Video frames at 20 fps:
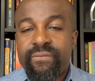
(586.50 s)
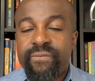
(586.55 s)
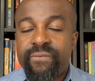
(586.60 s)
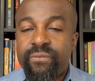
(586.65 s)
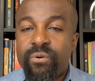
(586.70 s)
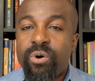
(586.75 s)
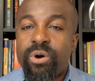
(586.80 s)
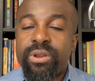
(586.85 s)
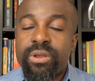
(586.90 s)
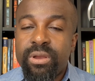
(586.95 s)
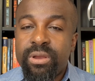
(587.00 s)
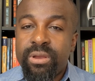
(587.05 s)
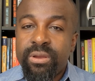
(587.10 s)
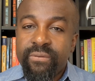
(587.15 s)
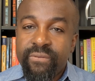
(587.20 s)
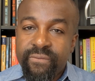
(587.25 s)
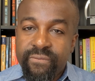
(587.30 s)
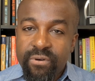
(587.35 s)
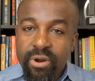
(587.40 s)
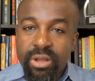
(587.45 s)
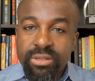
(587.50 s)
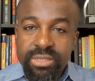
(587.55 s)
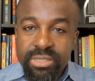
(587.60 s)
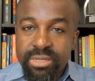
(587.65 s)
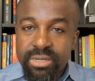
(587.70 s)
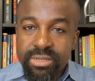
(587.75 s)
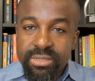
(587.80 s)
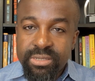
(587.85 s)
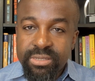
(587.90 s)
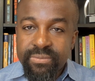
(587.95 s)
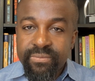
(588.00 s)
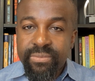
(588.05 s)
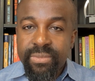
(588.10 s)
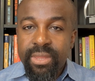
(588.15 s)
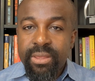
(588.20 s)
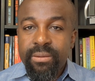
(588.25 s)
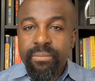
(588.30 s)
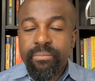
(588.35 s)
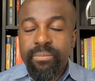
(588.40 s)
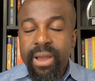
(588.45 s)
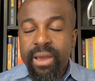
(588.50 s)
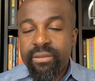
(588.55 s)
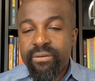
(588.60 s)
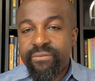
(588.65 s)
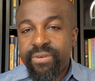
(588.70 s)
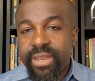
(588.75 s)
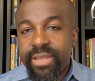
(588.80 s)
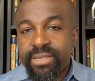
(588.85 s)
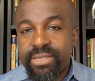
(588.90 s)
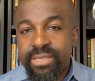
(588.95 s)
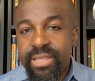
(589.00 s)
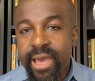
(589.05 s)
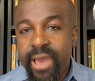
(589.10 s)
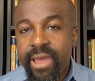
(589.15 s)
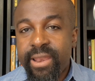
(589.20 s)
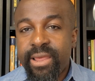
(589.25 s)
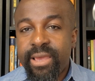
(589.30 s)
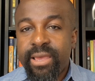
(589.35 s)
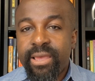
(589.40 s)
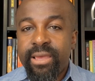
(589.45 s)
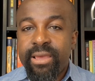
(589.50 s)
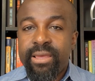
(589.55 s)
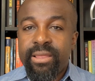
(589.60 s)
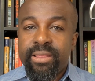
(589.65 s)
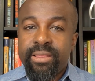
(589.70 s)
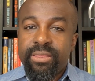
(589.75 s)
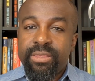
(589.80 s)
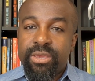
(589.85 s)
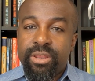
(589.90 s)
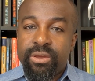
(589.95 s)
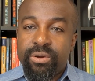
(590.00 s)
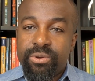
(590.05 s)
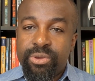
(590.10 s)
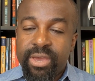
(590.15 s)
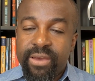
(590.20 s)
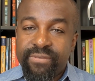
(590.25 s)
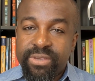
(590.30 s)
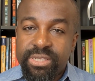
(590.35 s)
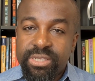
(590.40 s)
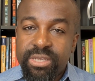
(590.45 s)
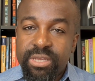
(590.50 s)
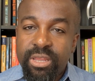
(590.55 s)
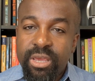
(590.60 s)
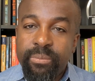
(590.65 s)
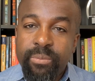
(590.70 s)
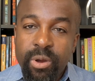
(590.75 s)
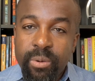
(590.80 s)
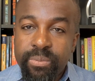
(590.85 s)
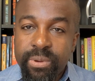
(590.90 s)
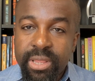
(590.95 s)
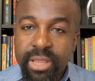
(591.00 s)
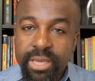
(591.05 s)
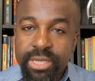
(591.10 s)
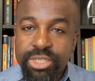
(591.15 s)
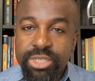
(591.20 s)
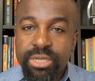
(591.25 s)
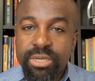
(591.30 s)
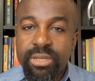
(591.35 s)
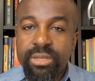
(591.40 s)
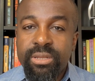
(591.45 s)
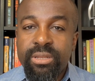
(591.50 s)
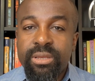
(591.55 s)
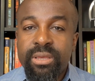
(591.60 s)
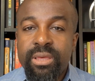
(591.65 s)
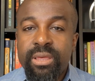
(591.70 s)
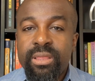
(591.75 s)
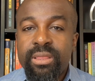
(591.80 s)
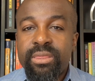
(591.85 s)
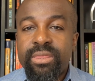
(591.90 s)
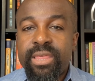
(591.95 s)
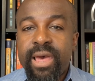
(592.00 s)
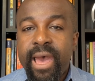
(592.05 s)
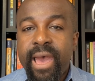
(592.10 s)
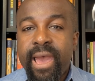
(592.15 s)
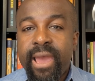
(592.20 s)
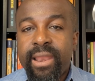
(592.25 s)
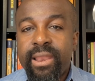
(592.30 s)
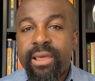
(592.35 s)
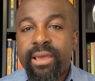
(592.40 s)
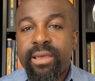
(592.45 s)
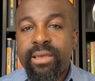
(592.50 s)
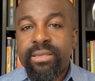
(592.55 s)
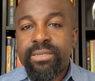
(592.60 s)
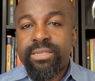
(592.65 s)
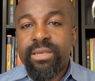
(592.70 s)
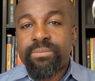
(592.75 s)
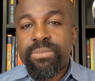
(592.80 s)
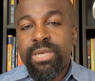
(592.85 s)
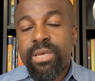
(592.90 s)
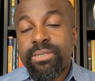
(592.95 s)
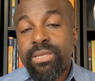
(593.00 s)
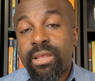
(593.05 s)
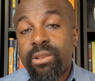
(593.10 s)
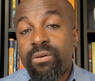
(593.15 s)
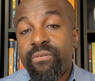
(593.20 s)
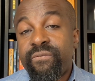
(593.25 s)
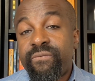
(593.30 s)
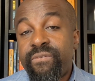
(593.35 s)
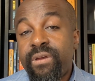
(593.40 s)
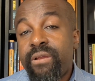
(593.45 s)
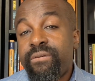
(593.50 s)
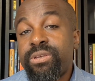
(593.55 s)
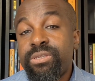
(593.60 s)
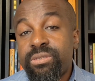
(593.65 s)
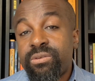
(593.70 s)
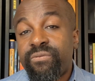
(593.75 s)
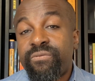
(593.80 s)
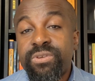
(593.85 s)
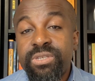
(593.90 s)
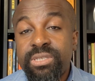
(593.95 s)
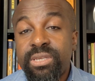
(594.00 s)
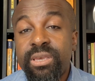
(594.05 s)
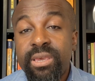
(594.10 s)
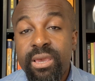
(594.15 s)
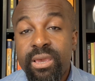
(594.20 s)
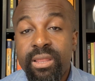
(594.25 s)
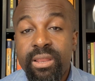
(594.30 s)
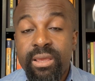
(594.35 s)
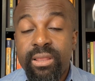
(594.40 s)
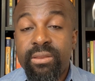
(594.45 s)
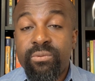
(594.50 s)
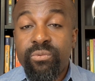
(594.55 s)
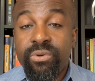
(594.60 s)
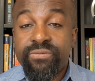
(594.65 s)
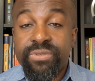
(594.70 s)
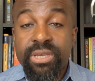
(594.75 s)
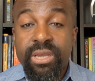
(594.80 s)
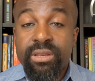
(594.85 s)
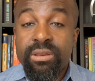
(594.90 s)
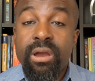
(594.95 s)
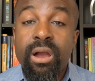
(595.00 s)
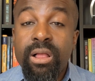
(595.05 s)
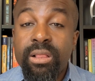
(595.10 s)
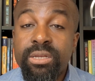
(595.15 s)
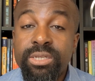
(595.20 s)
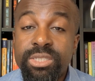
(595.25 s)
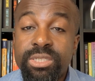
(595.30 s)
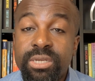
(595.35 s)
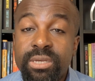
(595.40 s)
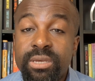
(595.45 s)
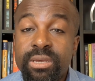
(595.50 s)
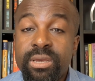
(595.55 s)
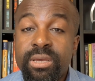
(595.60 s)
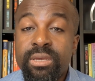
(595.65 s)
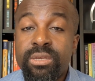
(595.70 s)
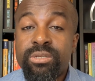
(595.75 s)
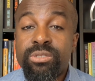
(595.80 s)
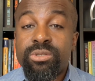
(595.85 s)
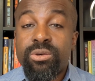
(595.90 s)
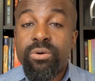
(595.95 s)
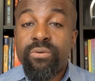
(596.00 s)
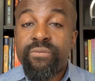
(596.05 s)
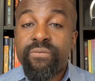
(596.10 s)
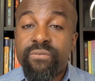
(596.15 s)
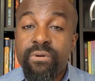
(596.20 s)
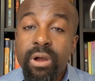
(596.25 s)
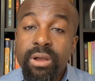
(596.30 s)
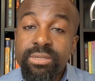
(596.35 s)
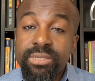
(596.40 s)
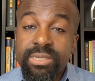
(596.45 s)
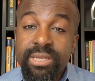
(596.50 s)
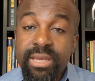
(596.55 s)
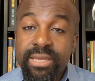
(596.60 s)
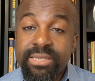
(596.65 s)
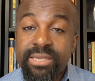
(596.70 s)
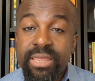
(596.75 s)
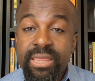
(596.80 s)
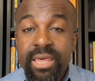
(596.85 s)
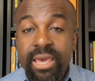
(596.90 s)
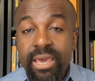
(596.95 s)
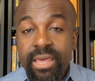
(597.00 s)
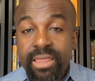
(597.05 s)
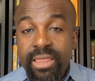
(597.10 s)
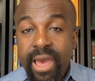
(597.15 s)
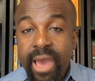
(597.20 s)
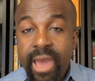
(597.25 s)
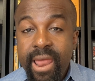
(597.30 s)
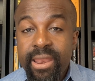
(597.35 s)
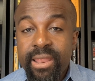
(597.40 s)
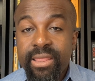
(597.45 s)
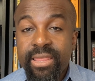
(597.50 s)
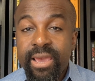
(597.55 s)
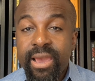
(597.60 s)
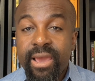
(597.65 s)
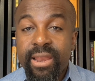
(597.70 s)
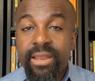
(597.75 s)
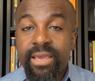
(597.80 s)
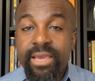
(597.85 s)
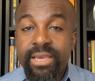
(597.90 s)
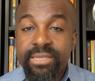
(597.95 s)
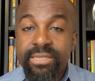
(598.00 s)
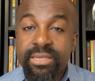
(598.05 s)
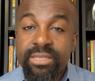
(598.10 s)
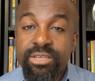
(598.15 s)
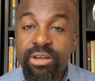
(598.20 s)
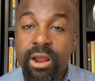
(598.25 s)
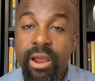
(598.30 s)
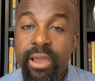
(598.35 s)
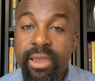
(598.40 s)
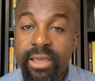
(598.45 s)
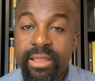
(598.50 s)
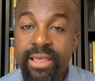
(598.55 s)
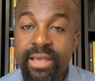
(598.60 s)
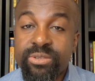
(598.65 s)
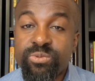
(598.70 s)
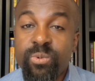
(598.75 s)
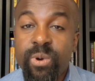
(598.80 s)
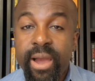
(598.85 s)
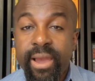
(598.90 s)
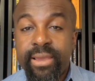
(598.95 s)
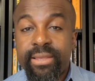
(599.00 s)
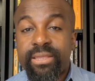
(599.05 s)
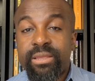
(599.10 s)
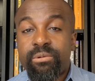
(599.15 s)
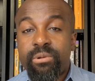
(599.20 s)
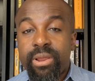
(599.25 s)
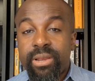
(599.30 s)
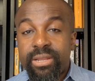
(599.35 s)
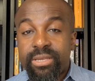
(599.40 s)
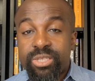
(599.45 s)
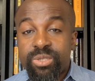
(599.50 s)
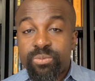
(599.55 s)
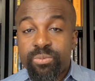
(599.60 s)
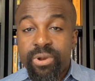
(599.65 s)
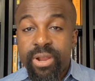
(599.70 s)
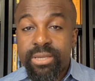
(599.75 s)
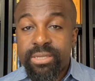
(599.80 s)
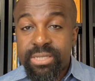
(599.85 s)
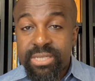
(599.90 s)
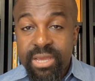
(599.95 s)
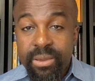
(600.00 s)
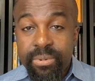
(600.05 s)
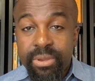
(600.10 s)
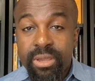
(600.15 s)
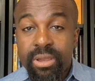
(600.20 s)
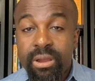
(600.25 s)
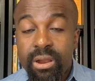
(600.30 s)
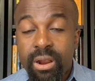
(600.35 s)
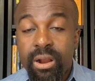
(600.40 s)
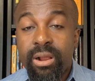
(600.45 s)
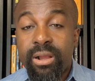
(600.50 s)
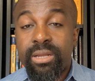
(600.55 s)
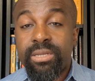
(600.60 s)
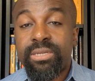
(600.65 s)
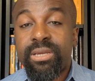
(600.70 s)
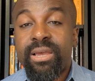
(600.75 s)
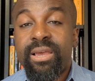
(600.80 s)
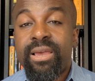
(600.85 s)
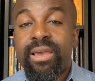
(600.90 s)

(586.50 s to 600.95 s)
for fraudsters. Part of it is that you have a senior population that sometimes are not very sophisticated with technology, So fraudsters think that they are an easy target. That's why Direct Express debit card